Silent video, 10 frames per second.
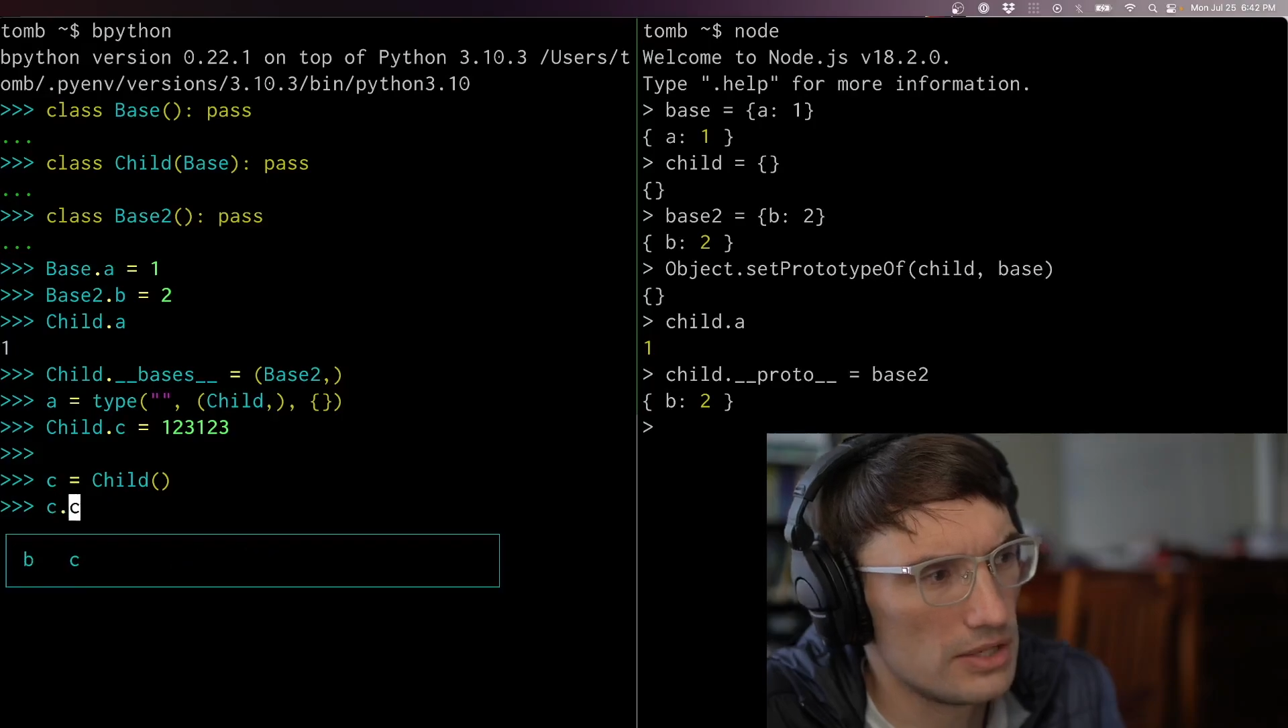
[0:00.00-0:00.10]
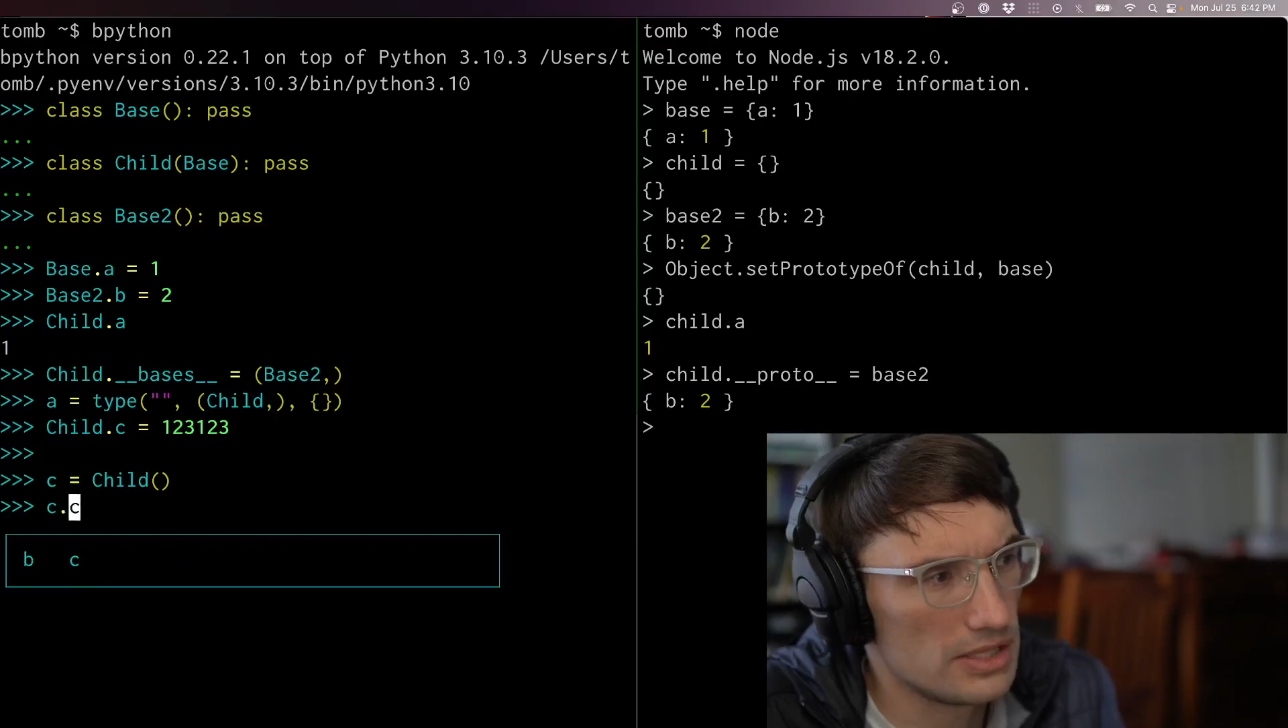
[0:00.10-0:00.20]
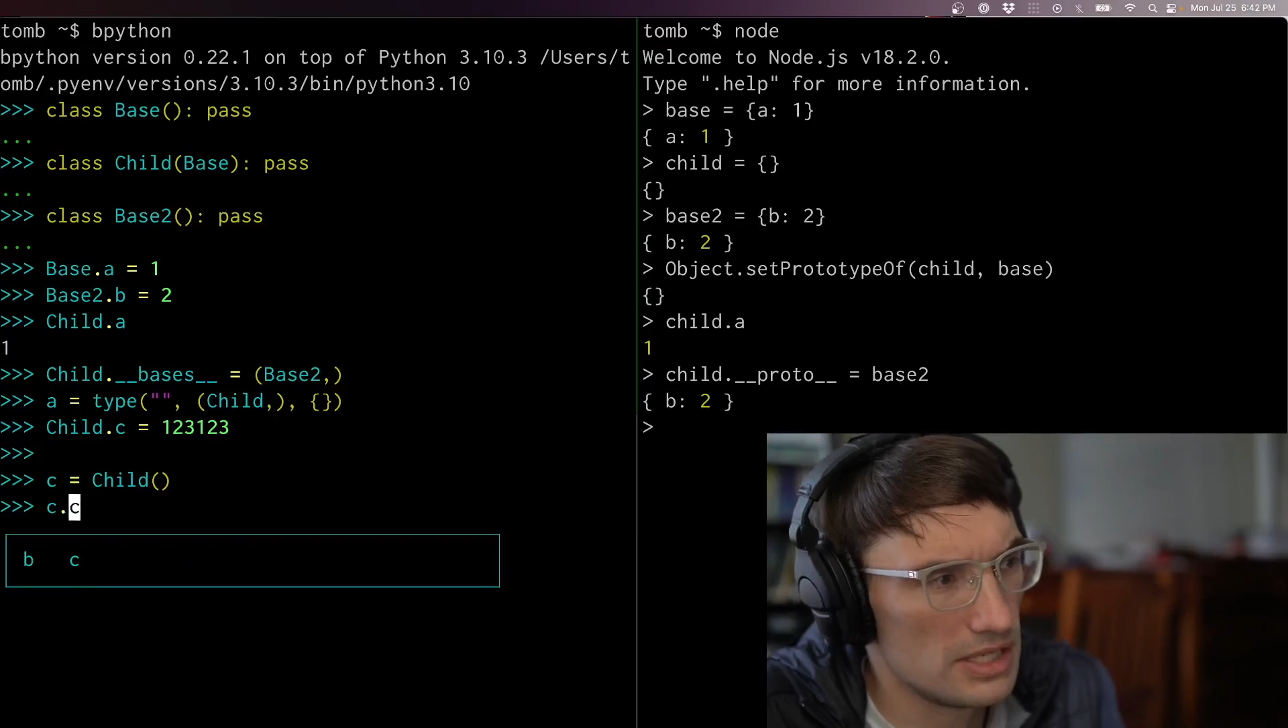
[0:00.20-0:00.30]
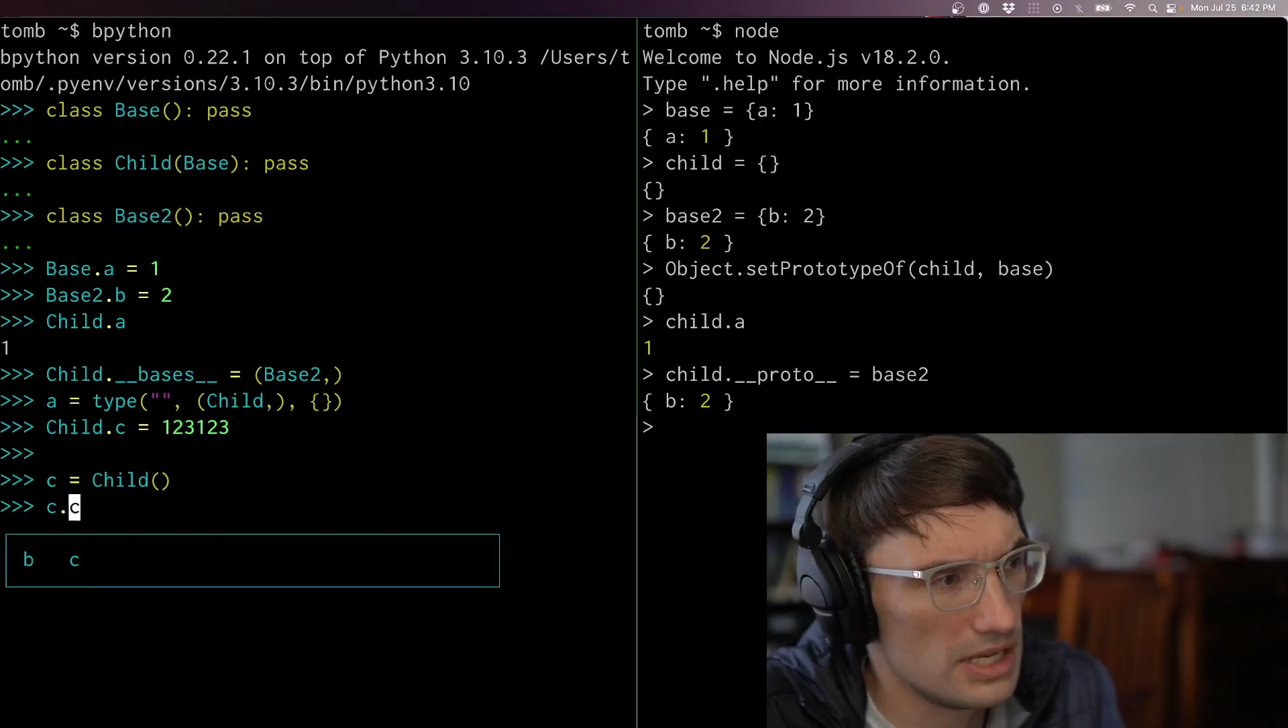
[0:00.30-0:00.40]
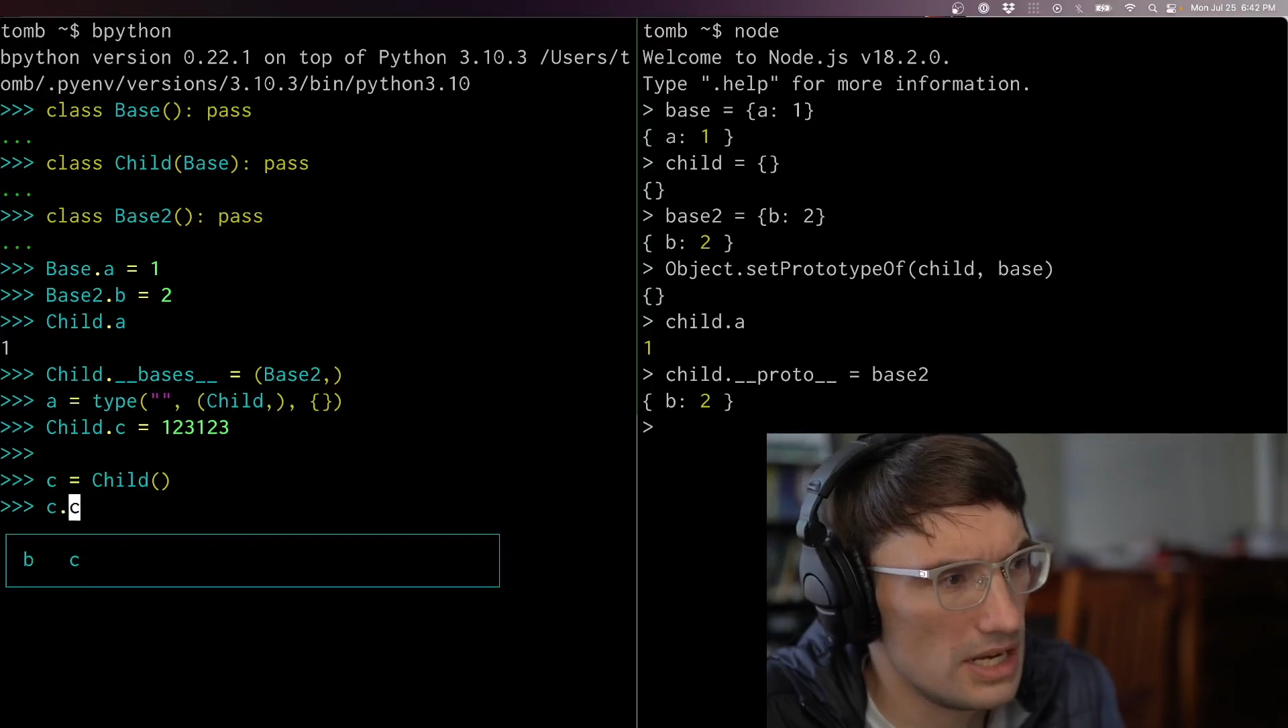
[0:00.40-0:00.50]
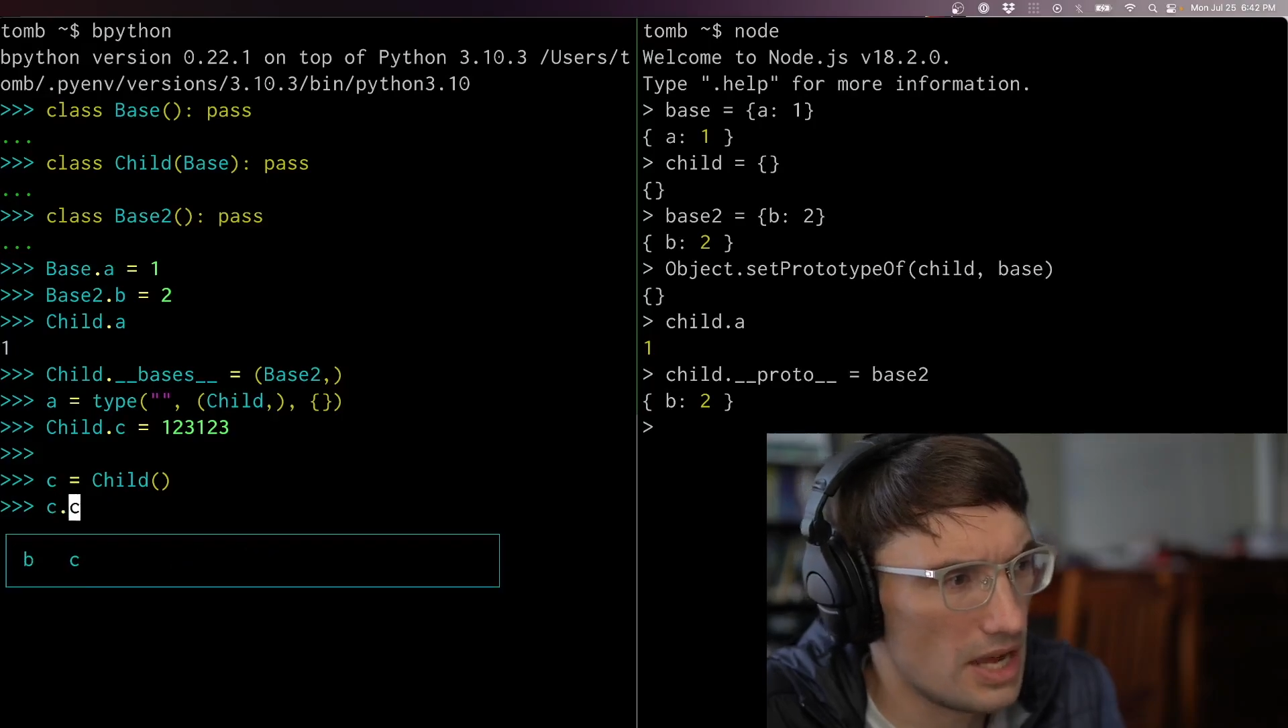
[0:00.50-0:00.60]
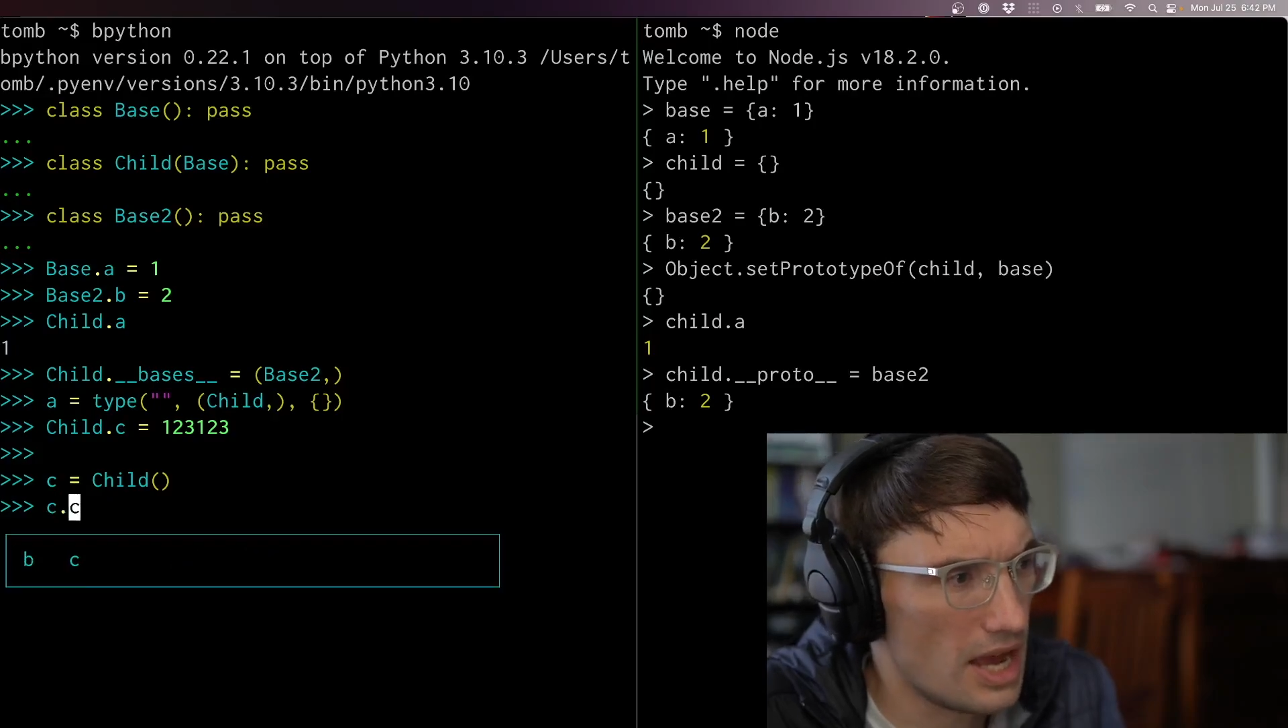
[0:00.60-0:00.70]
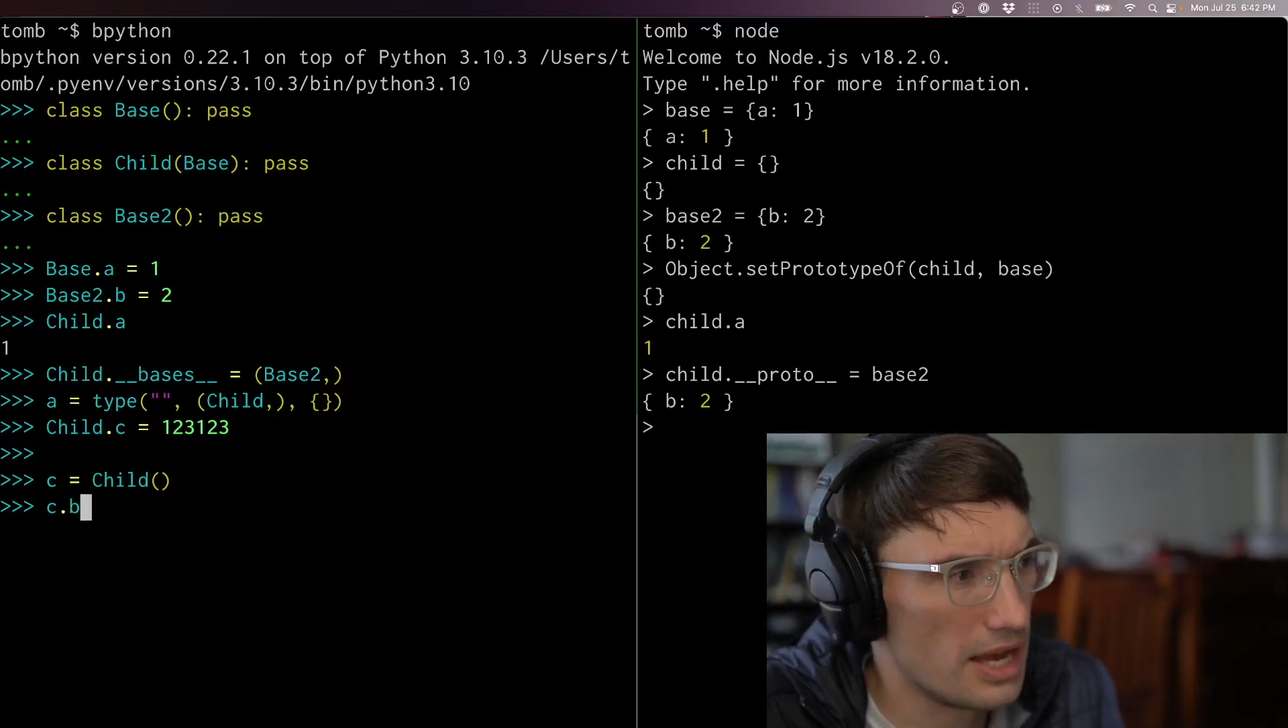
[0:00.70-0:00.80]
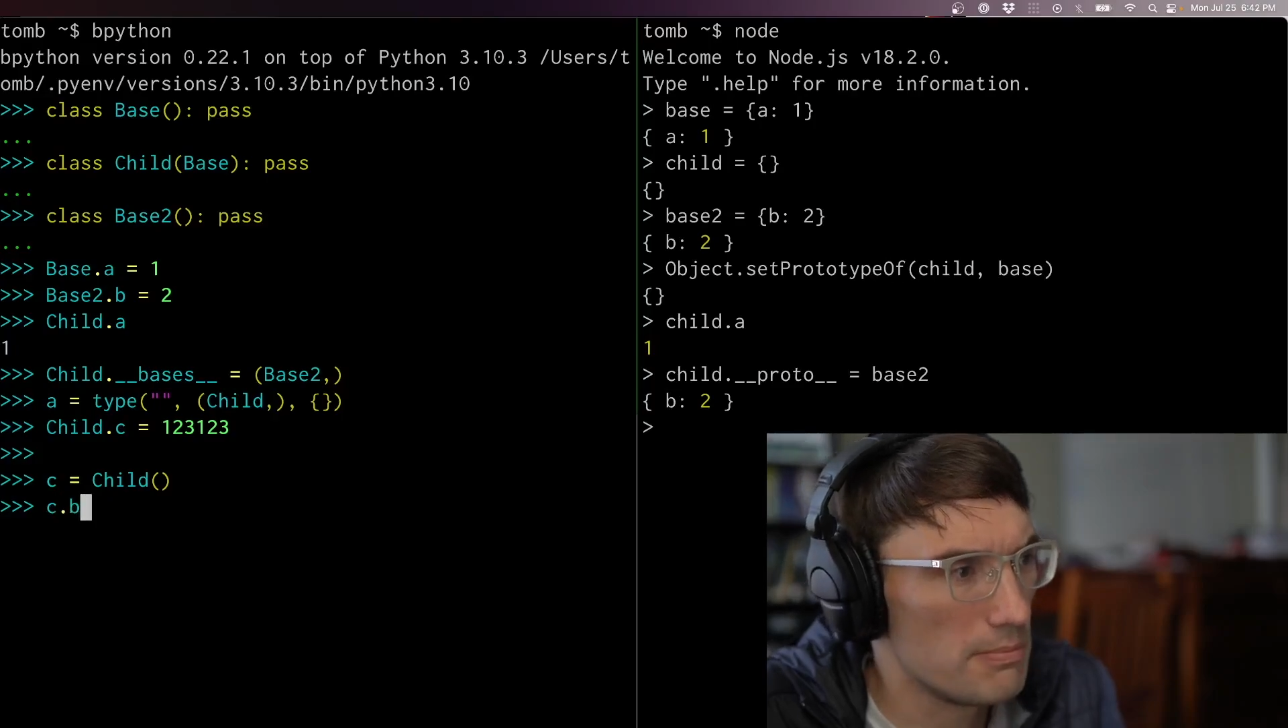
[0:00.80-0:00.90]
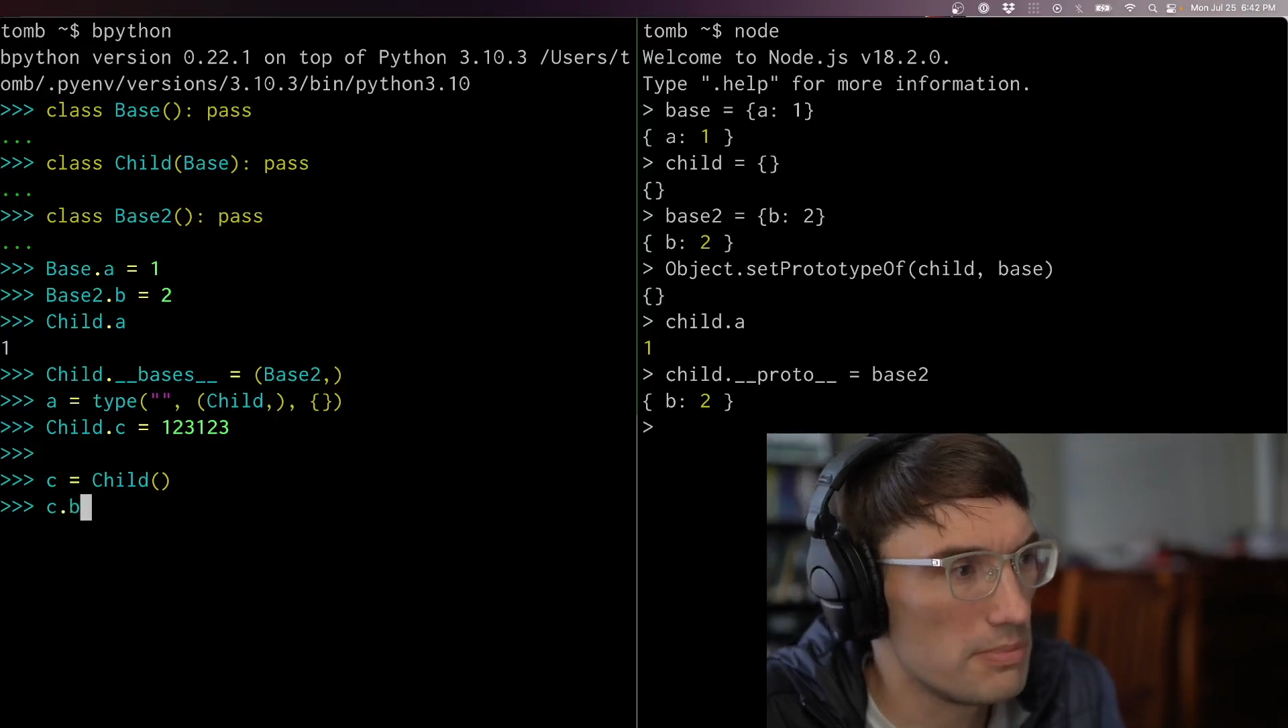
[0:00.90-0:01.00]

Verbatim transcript: C dot